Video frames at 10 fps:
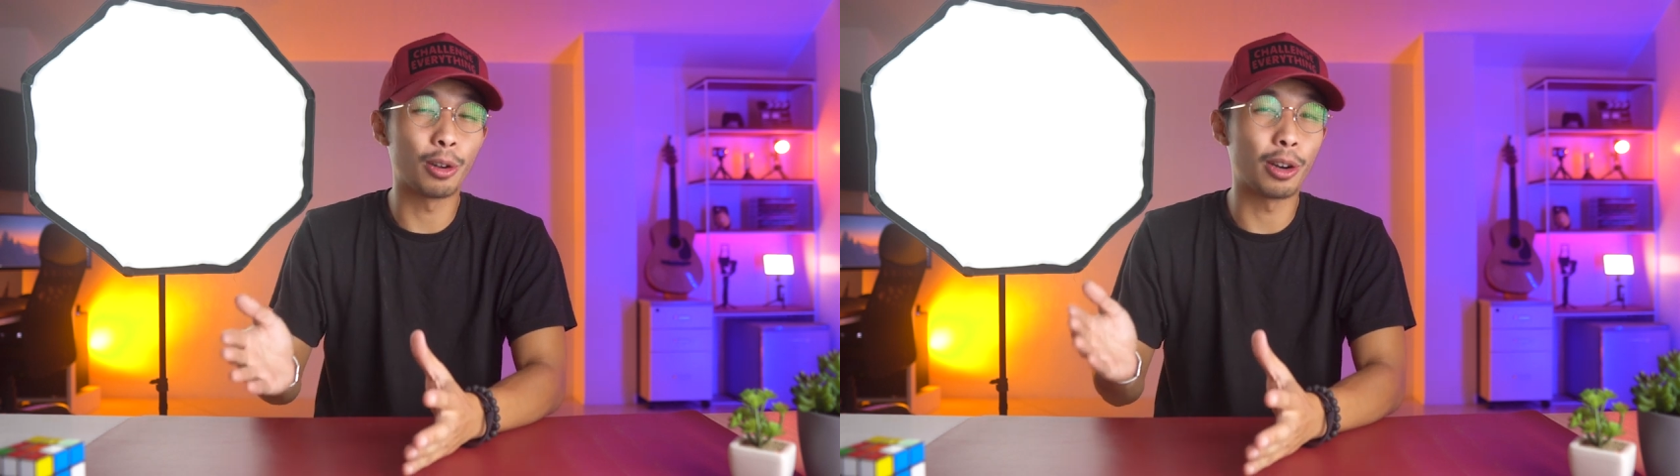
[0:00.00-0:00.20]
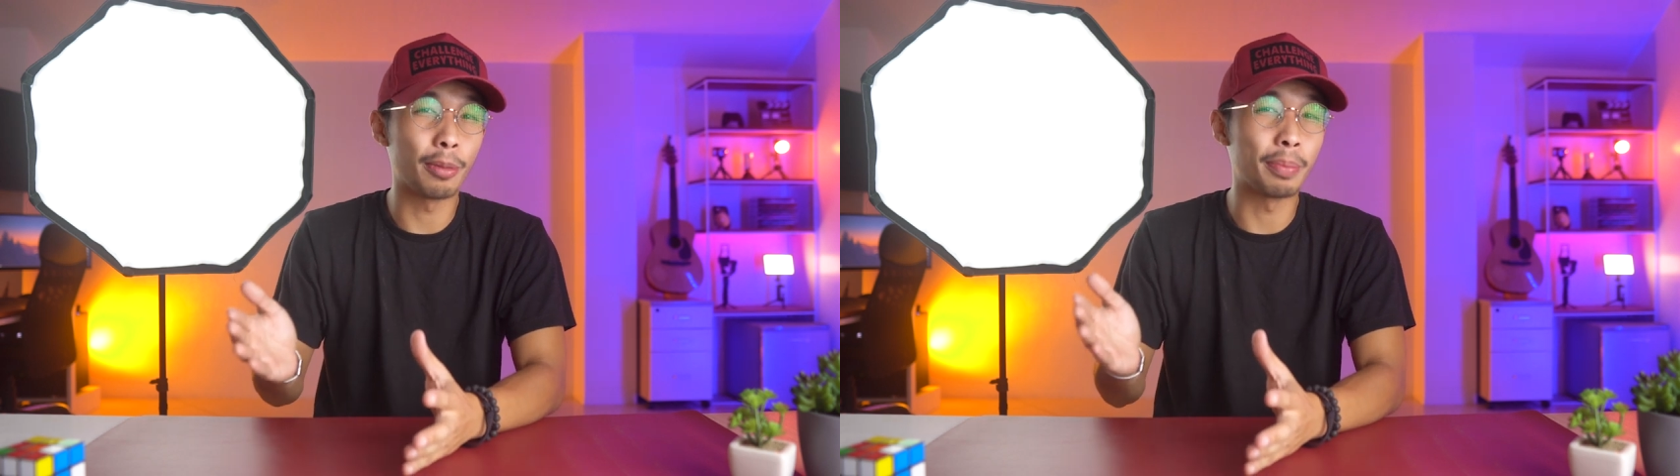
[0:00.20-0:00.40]

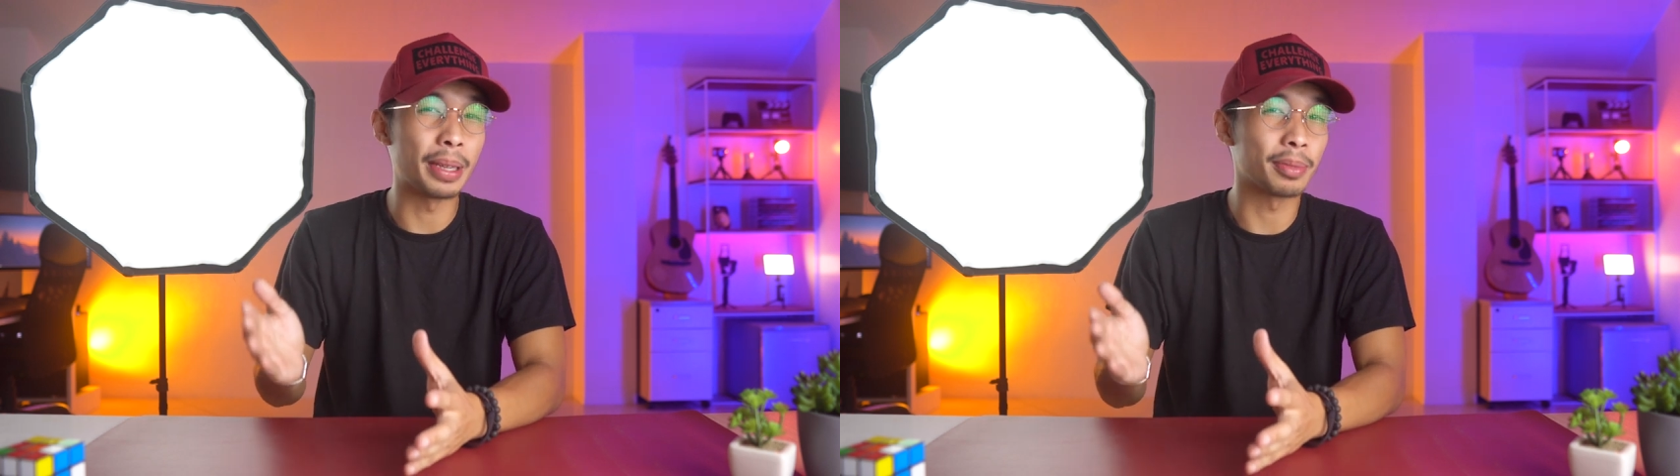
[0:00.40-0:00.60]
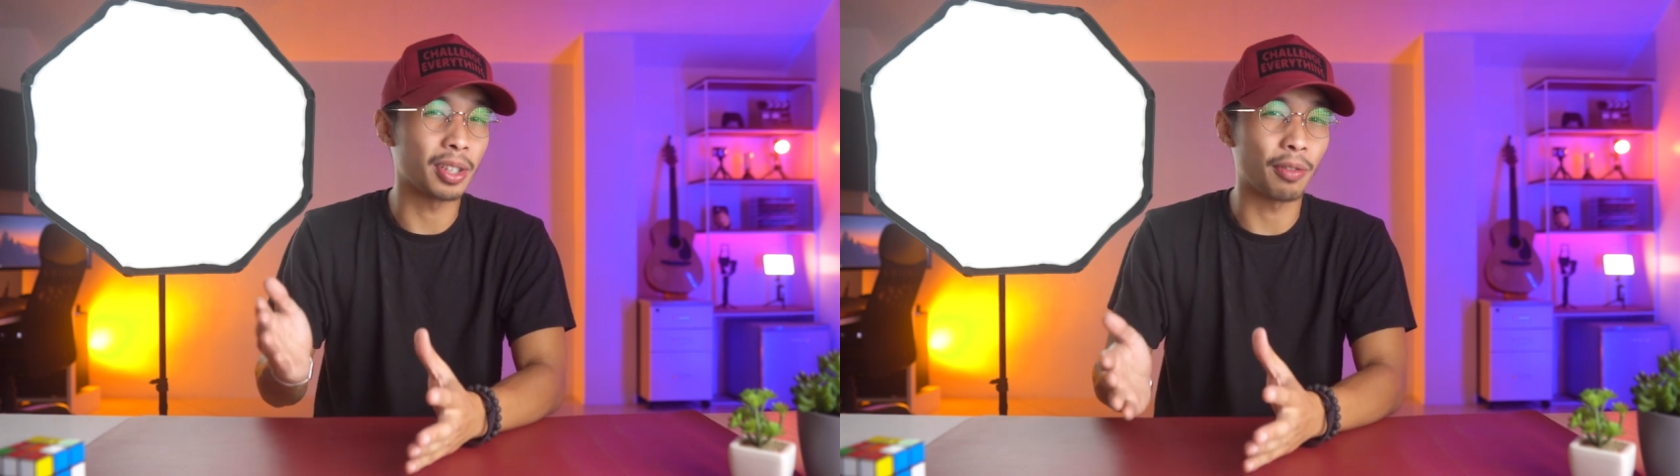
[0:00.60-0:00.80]
learn B
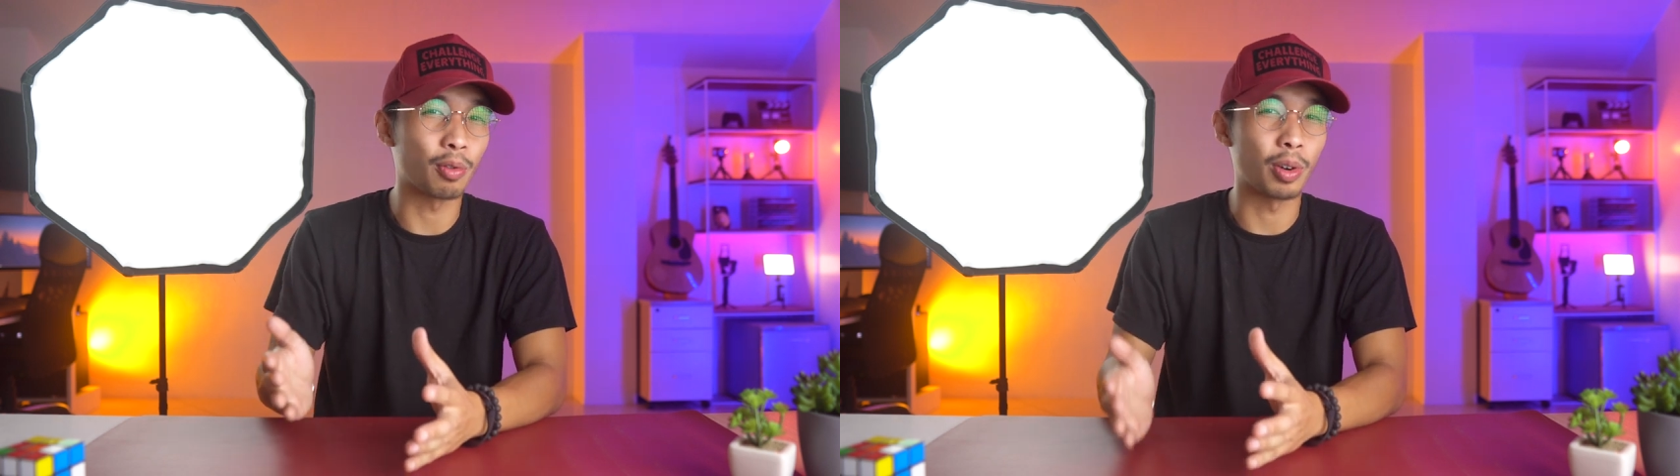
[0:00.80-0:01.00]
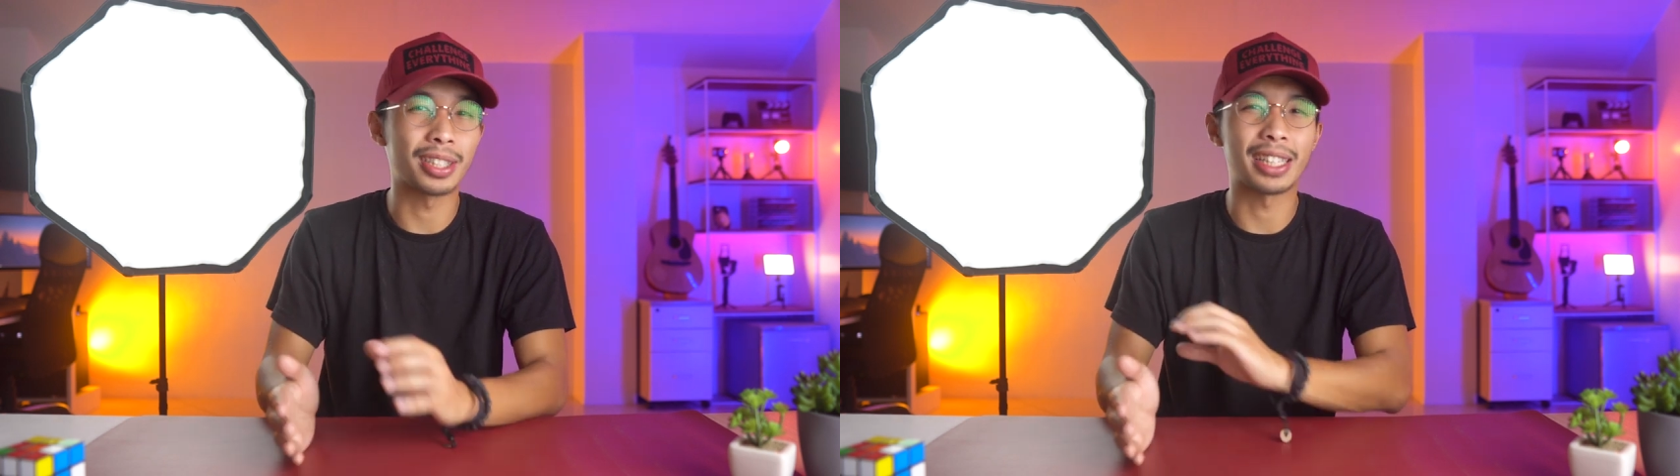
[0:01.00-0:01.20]
I M
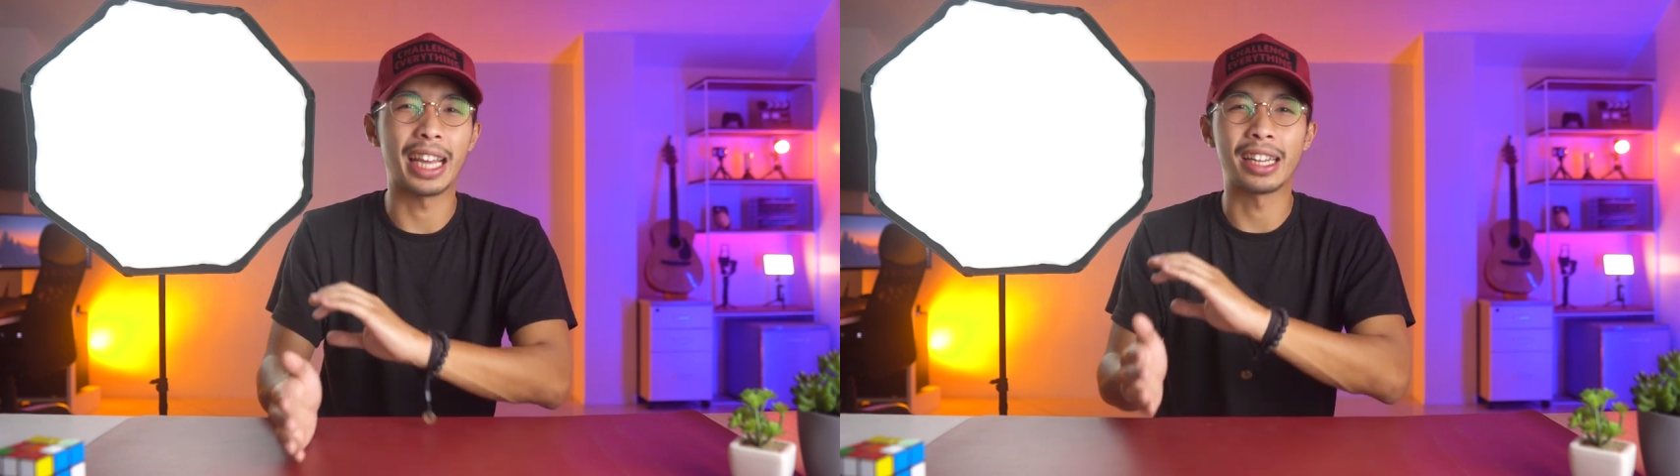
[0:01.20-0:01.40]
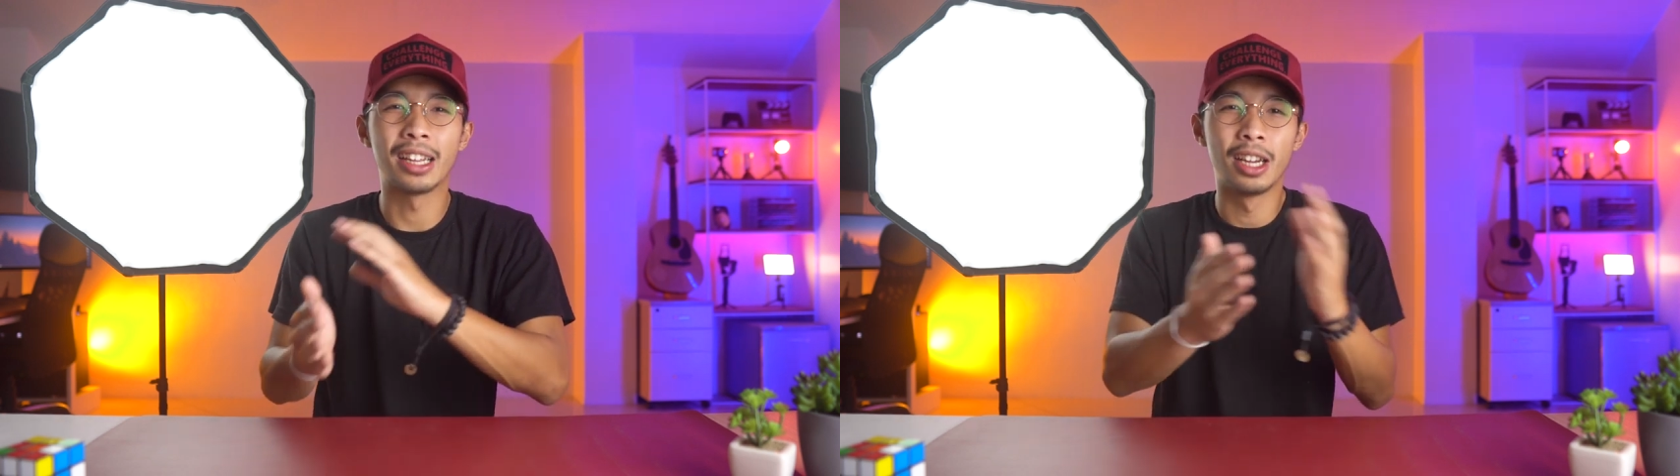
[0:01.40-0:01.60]
softwares
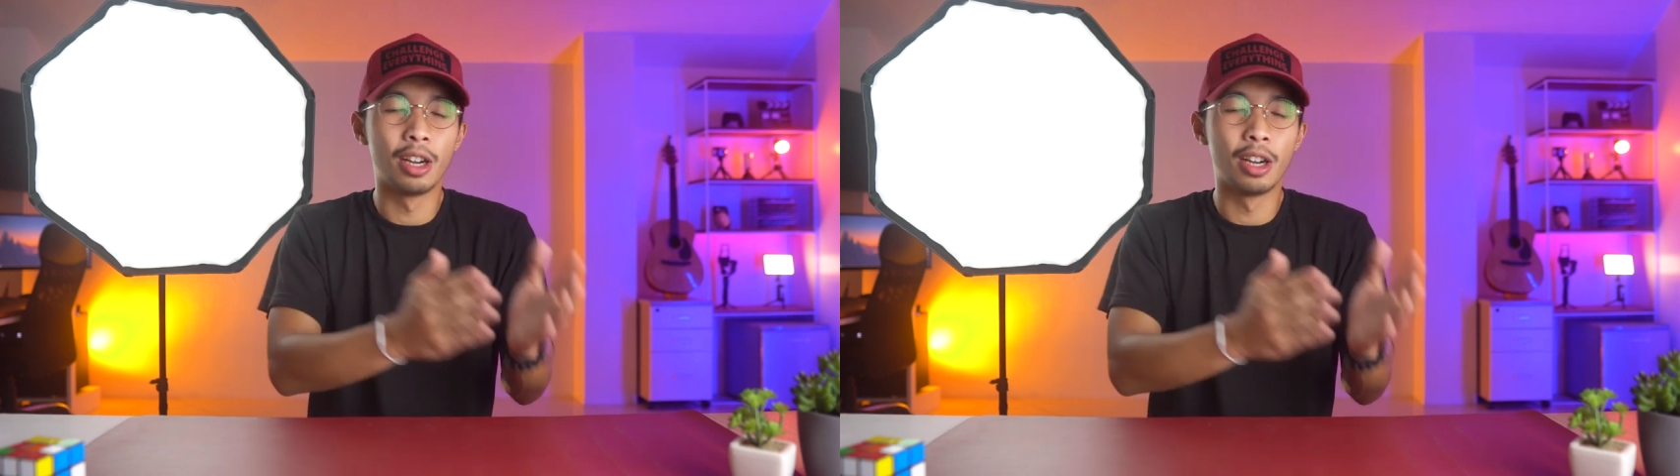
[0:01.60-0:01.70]
like